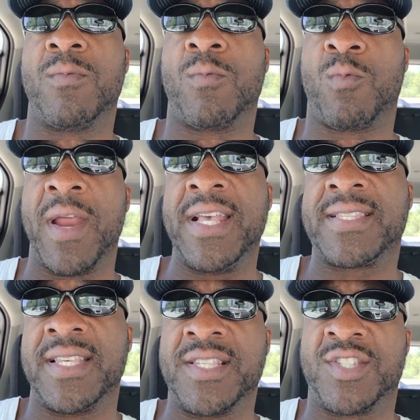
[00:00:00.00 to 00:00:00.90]

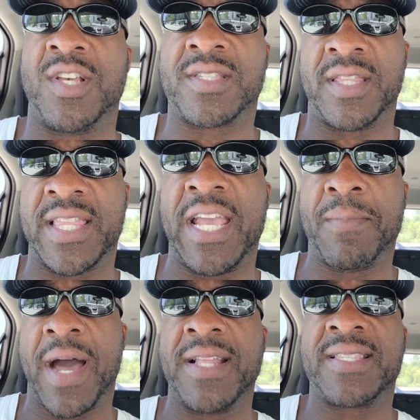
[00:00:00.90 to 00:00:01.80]
race is just a thing
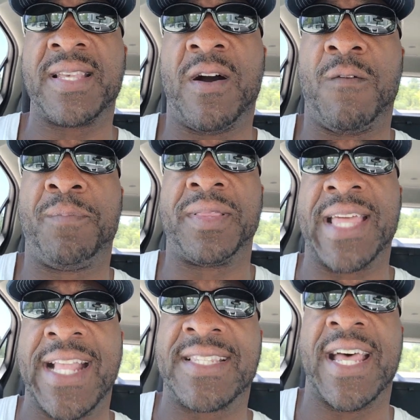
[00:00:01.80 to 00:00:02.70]
by itself, but
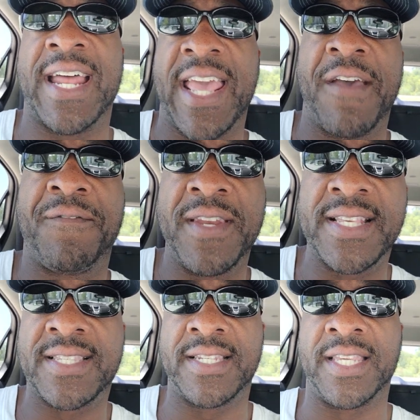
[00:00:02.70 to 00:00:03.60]
that's not
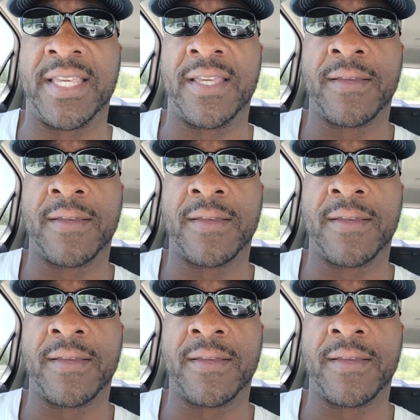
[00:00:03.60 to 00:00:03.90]
ethnicity.